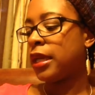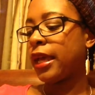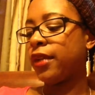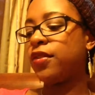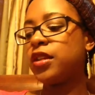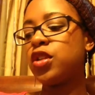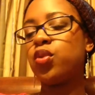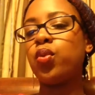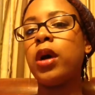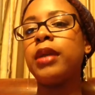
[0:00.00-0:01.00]
I had finished
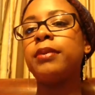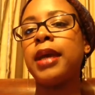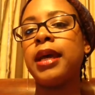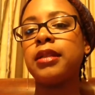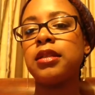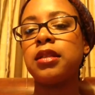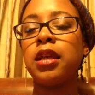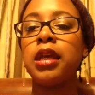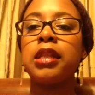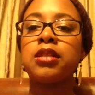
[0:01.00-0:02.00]
one bat.
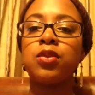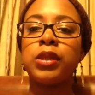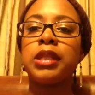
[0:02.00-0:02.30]
It's the one